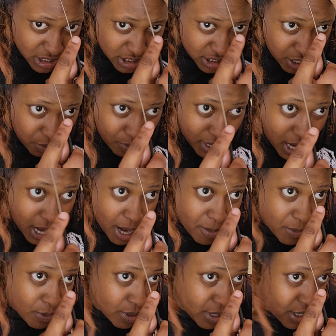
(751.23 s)
So what
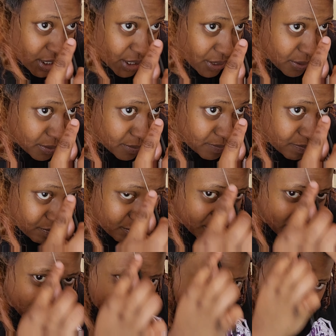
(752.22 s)
I'm going to do,
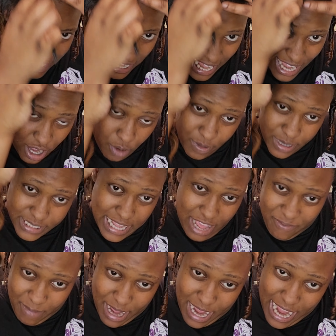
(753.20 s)
because I
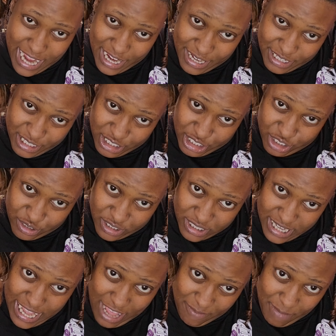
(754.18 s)

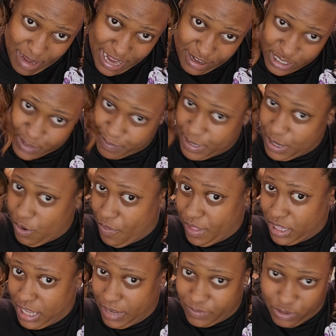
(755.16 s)
usually have my hair split on
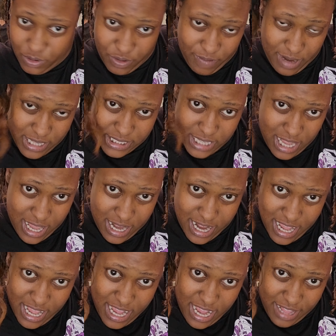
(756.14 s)
the left or the right side,
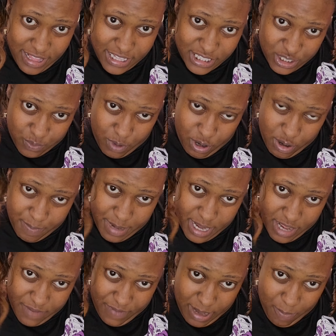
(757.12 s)
and this is where it'd
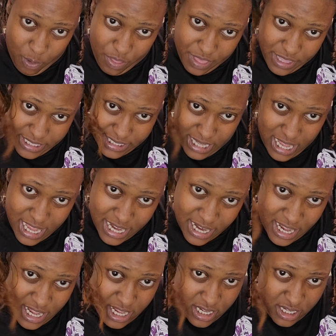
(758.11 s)
be if I'm on this
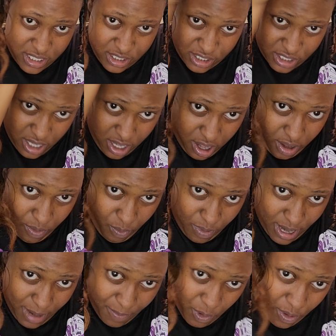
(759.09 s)
side. So
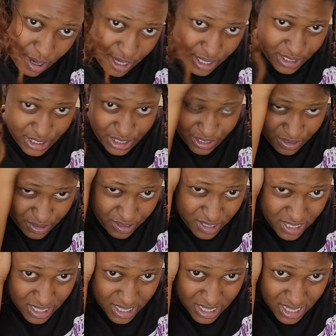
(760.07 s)
what I'm going to
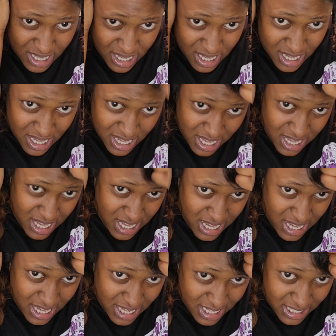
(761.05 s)
do
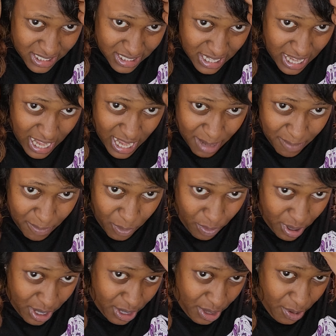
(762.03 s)
is I'm
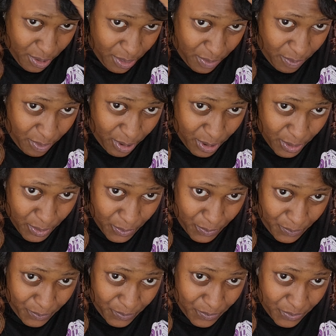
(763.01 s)
going to go
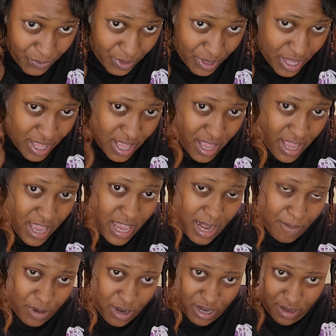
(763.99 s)
through and
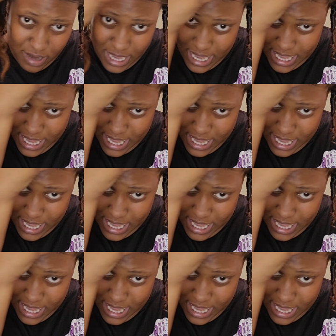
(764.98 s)
I'm going to go